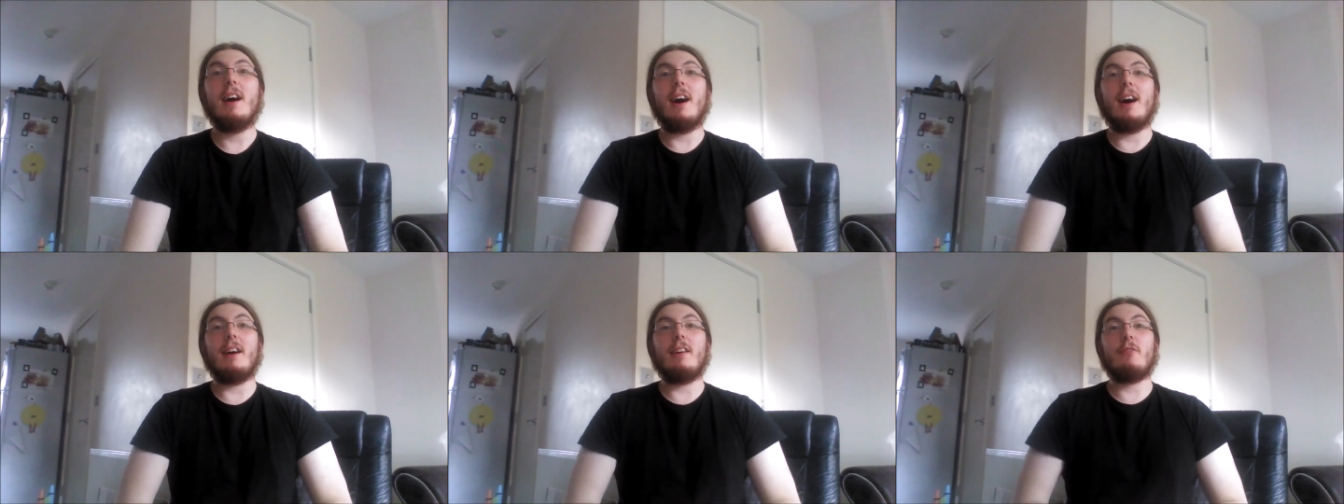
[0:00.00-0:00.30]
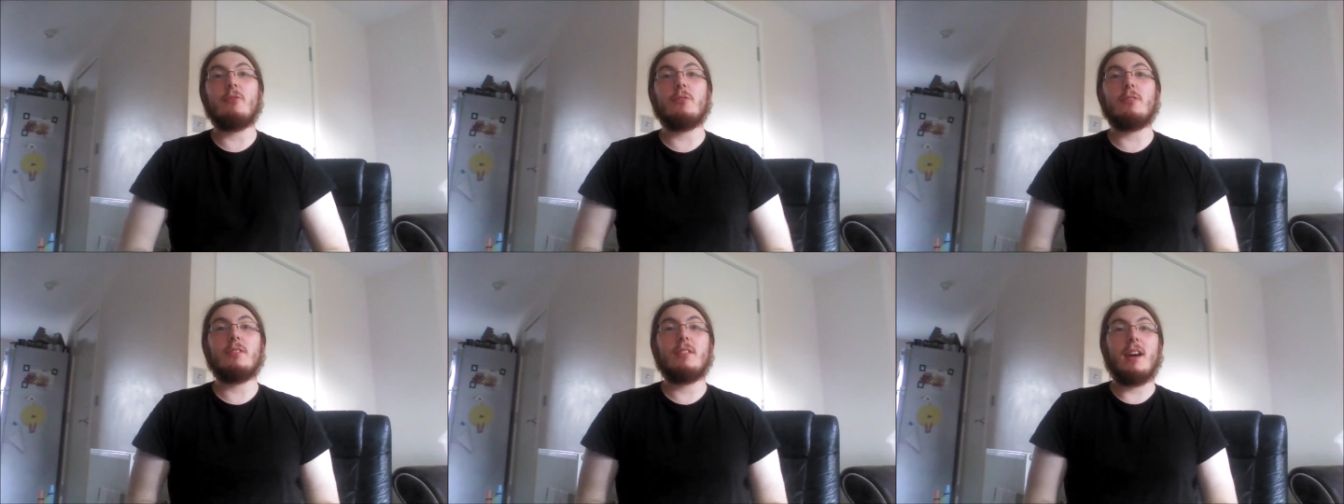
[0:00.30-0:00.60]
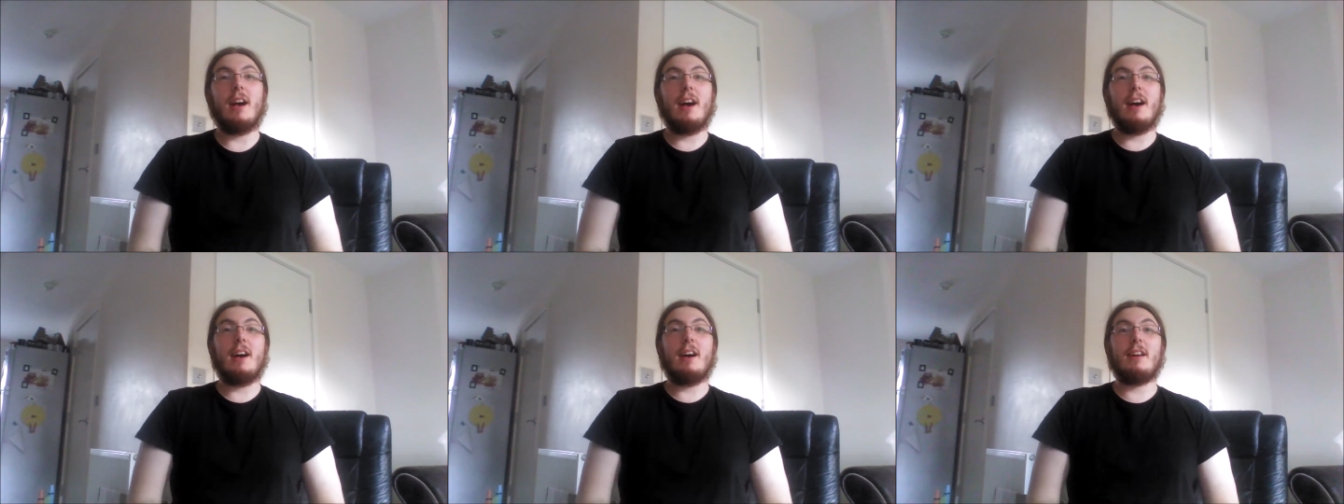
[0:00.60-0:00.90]
Hi everyone,
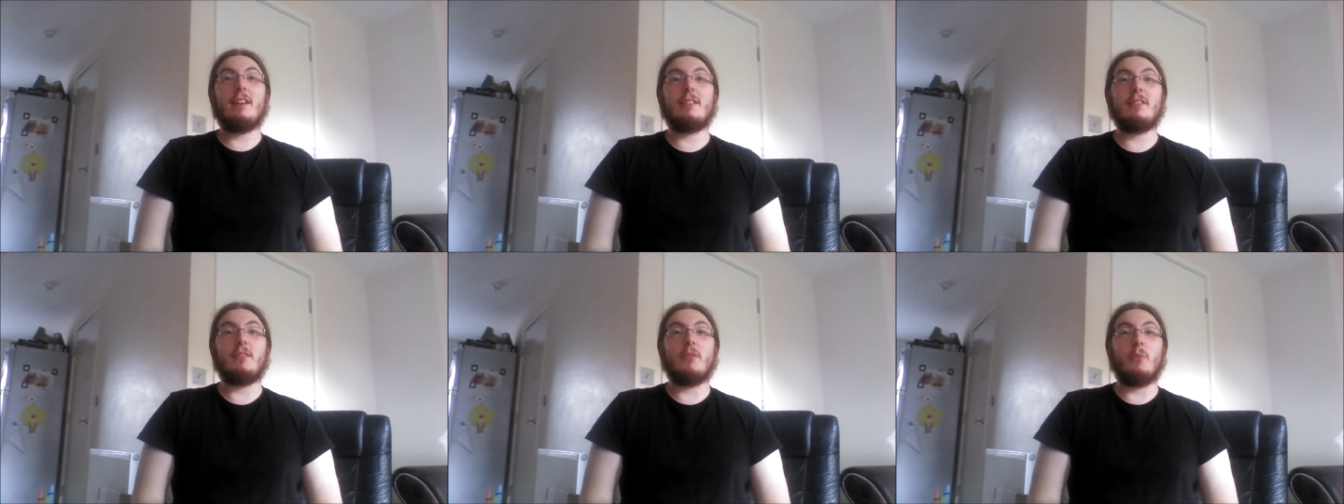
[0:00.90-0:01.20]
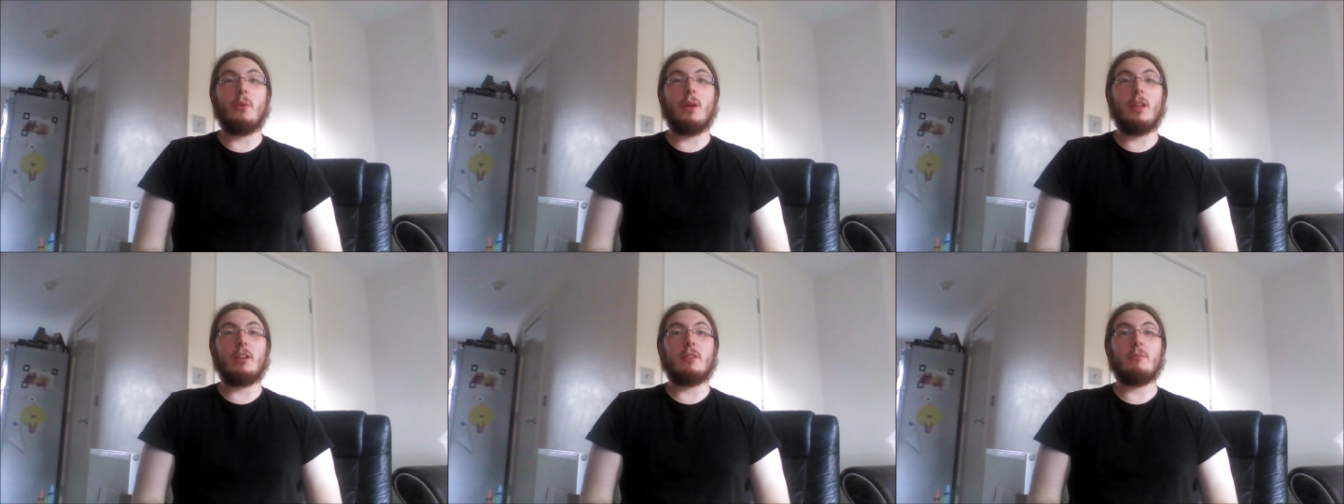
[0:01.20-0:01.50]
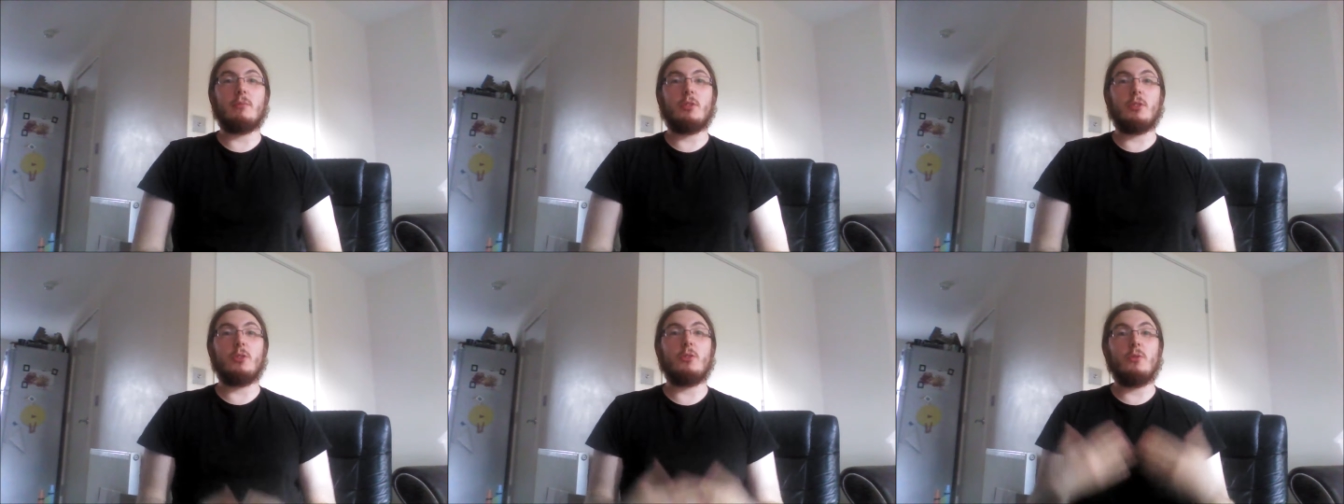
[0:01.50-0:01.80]
and welcome
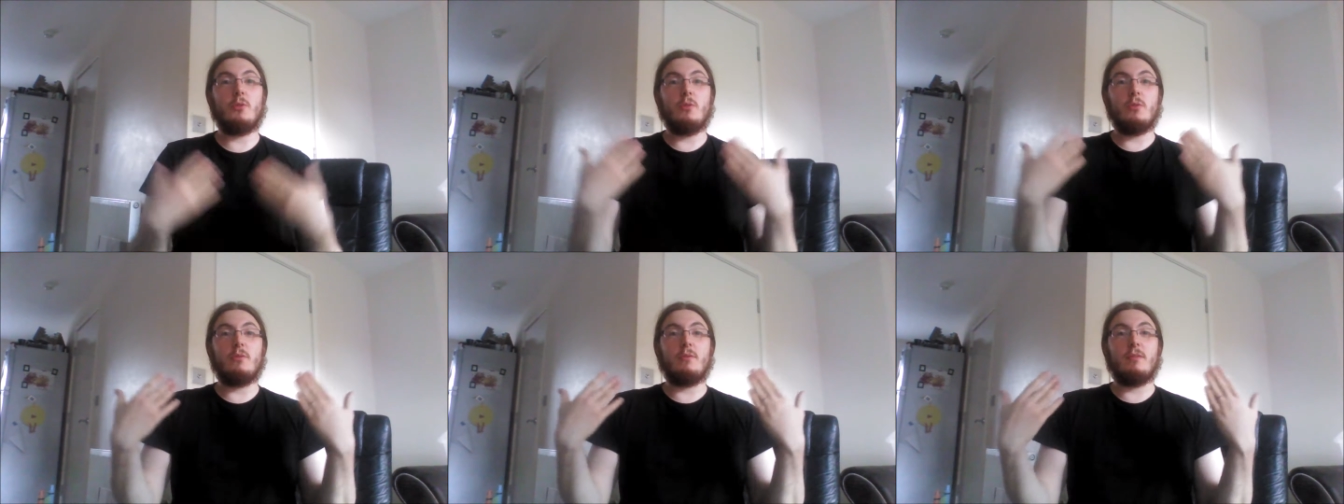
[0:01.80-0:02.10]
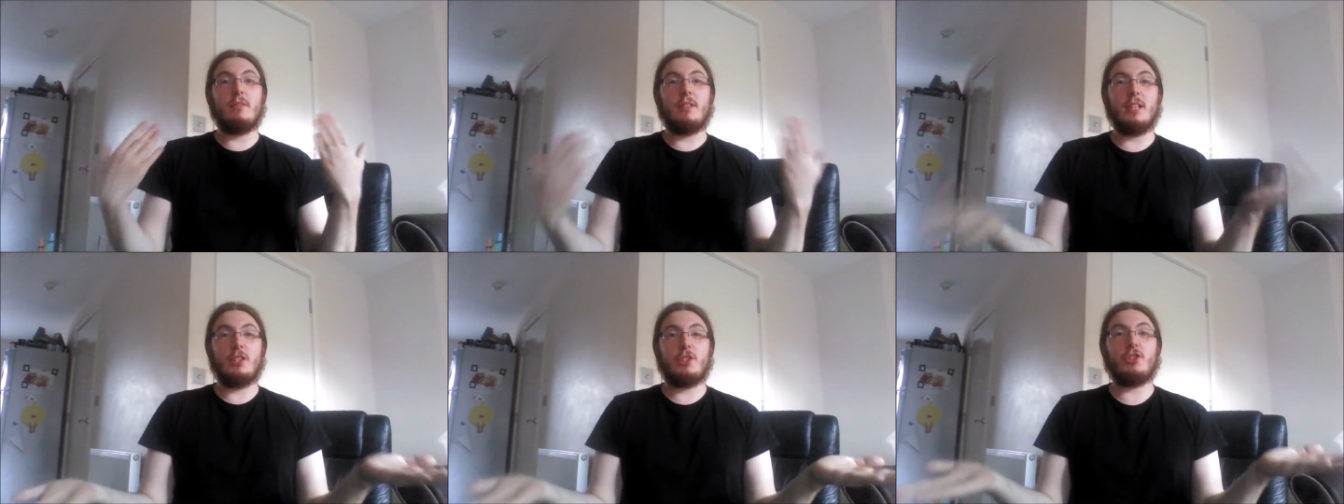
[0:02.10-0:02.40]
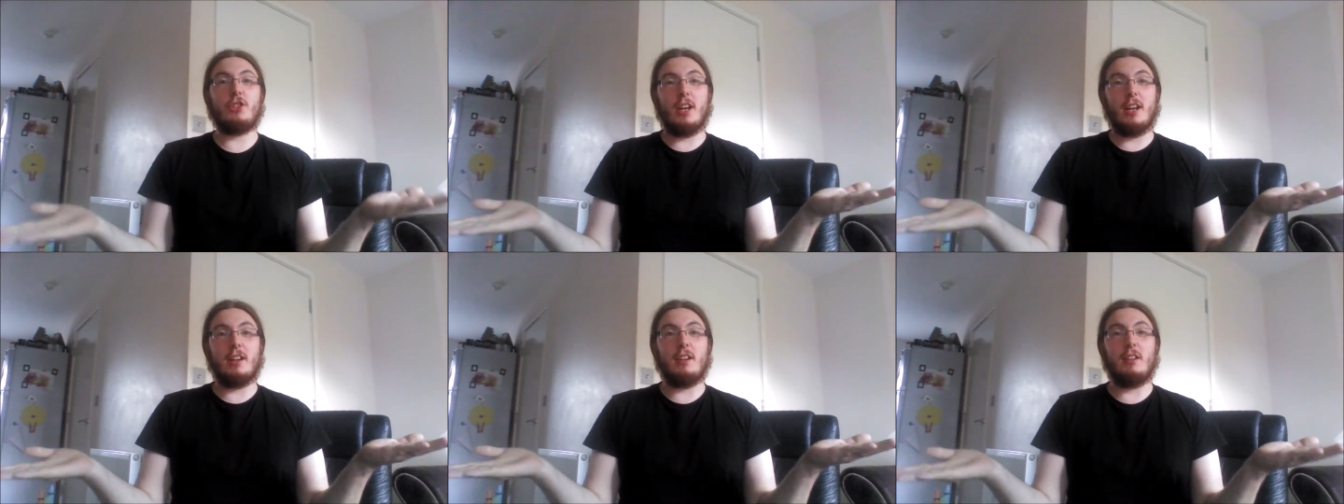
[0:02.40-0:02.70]
to this
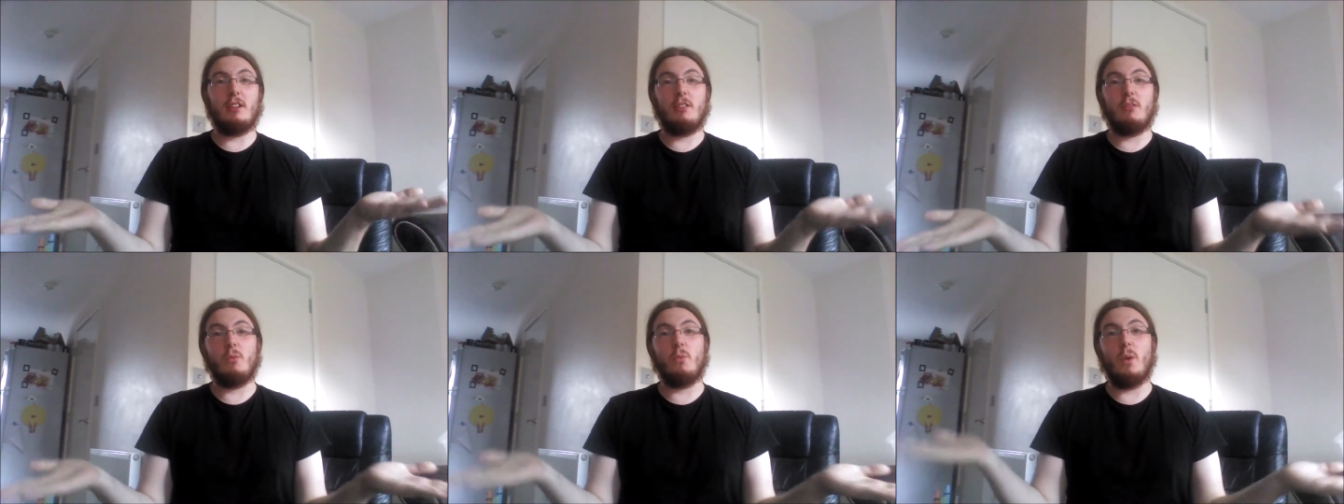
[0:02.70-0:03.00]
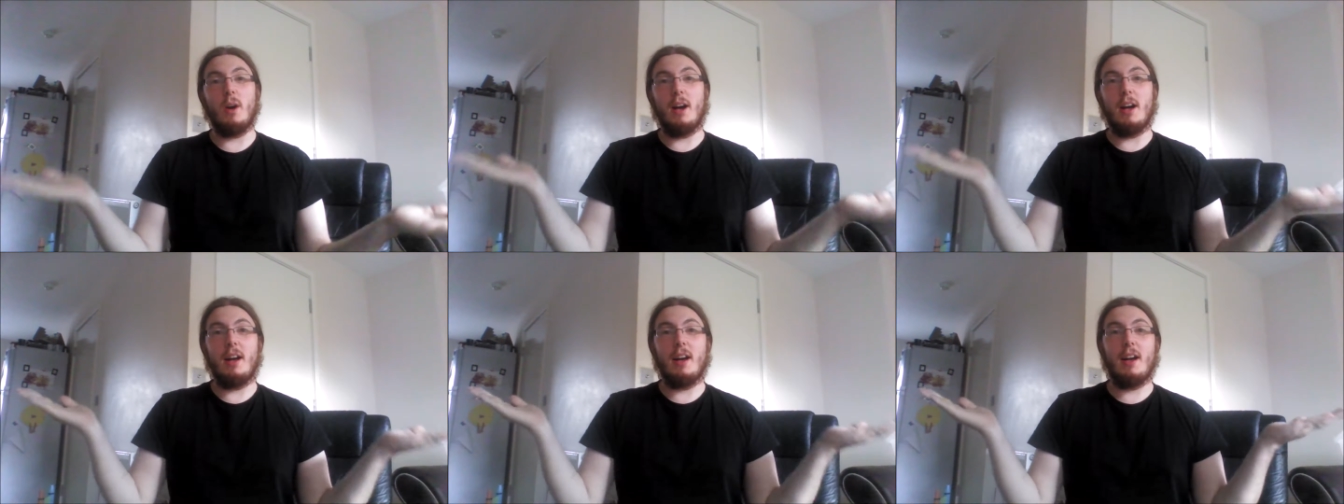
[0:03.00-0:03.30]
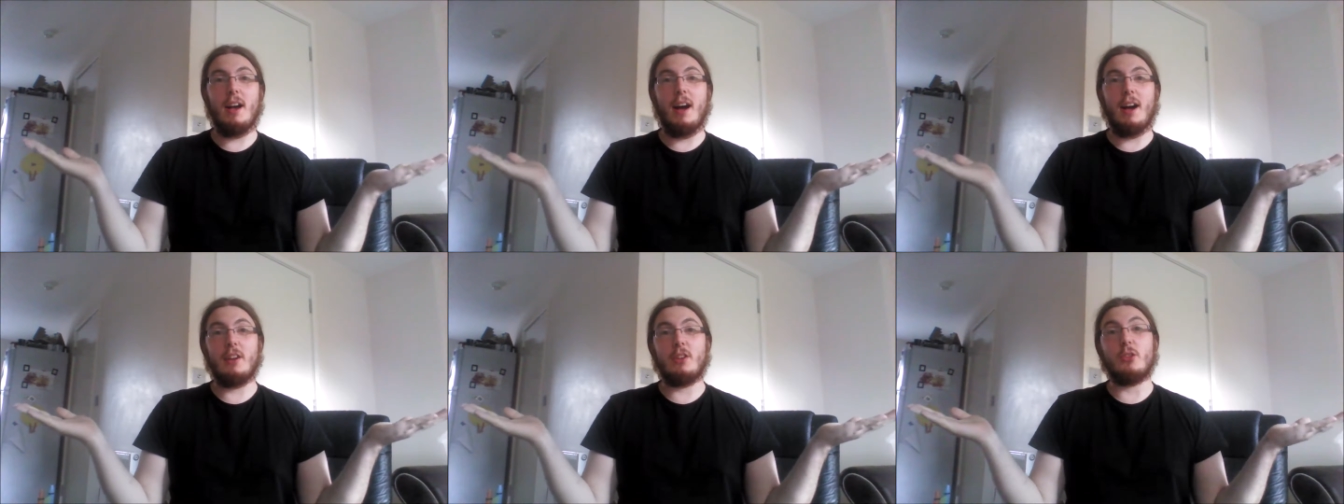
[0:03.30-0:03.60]
channel
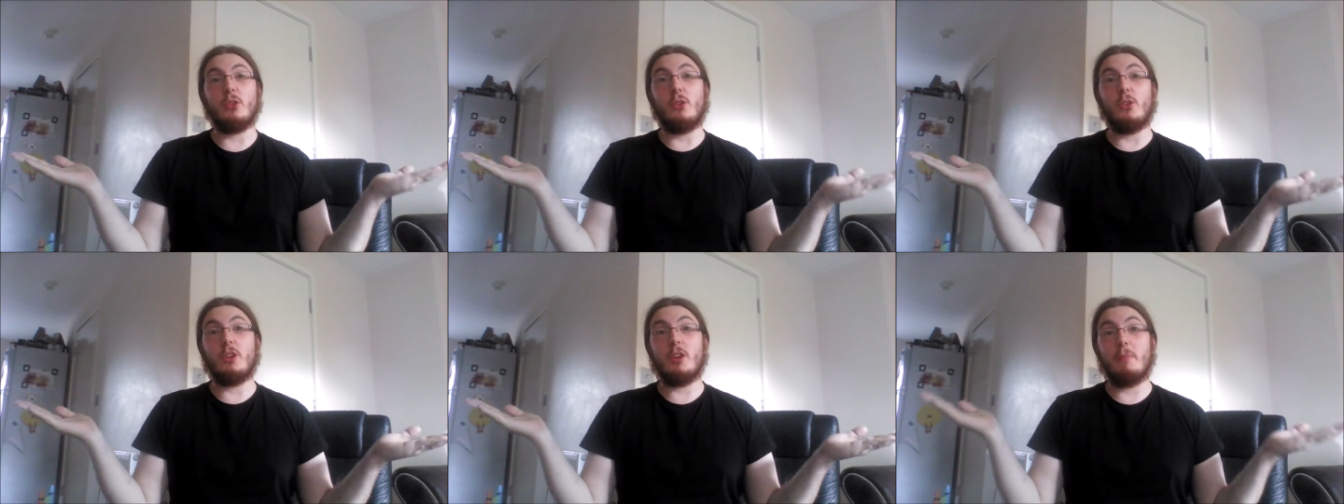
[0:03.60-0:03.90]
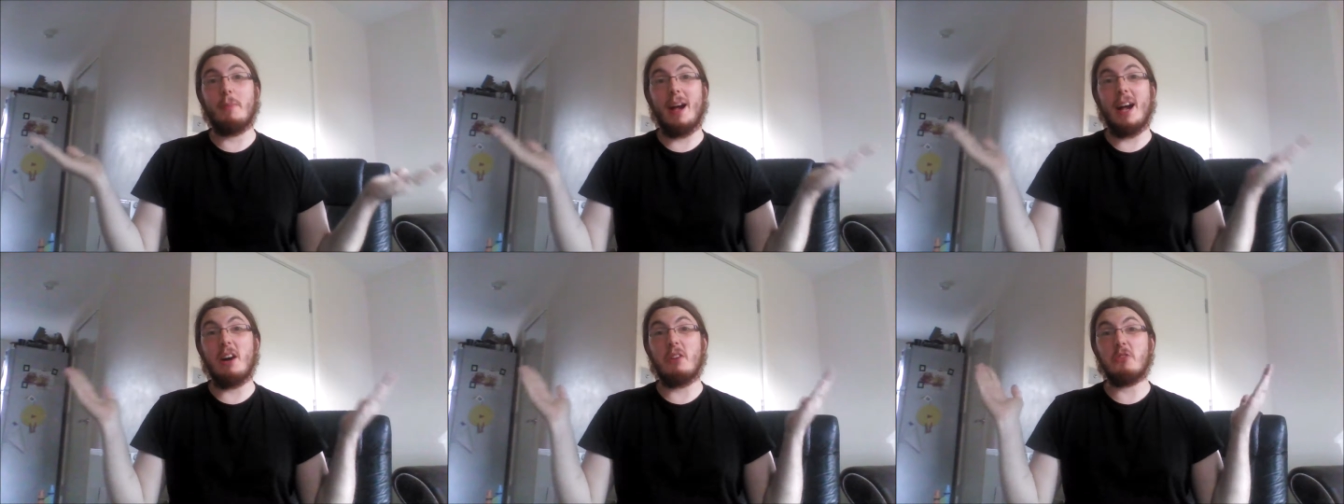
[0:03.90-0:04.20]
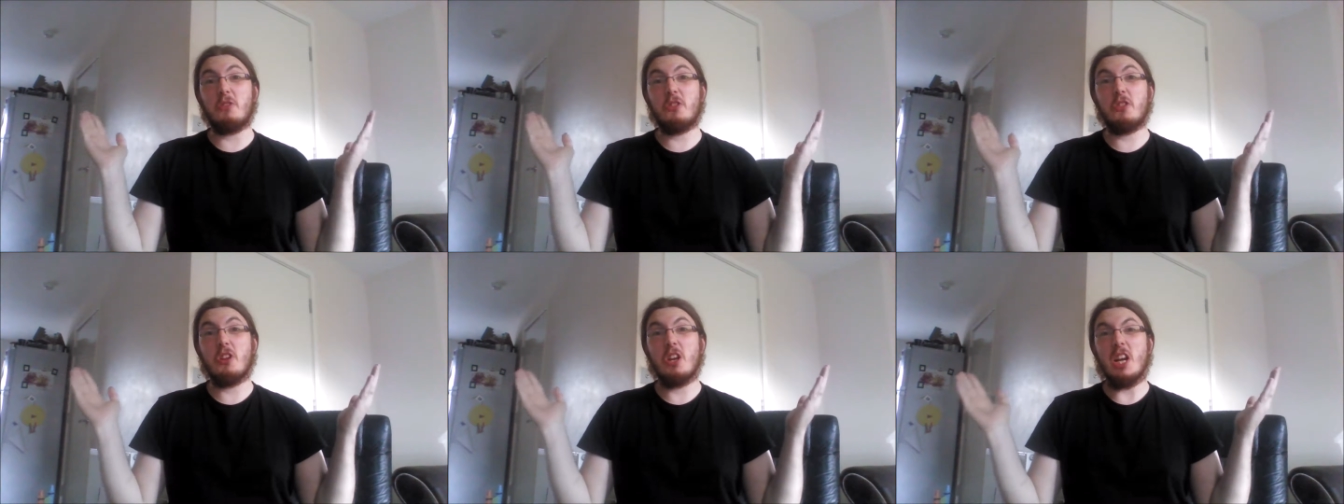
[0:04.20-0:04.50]
where I talk
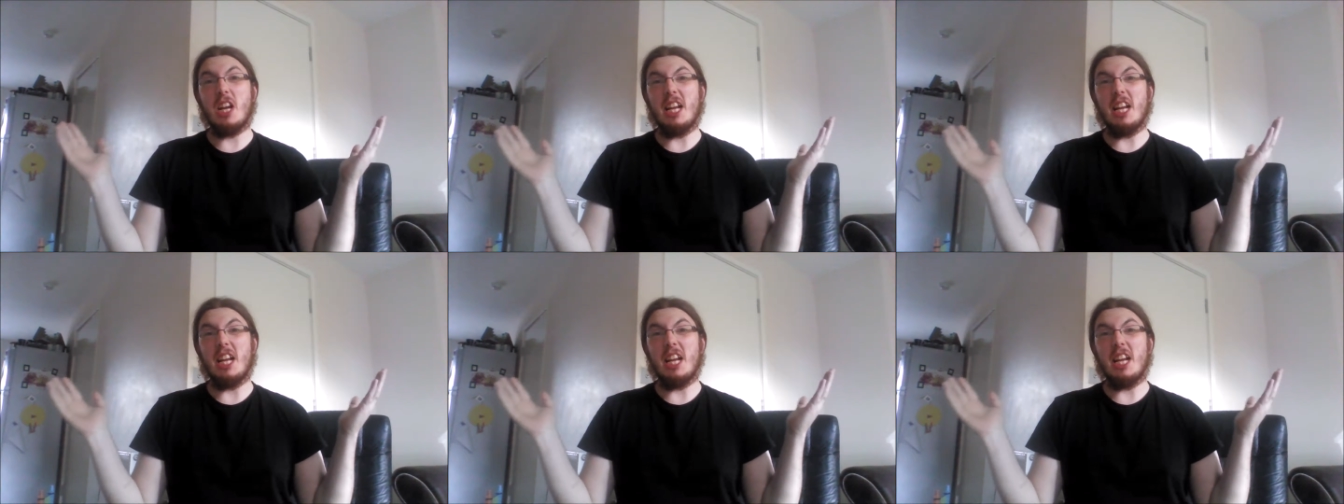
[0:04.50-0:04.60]
about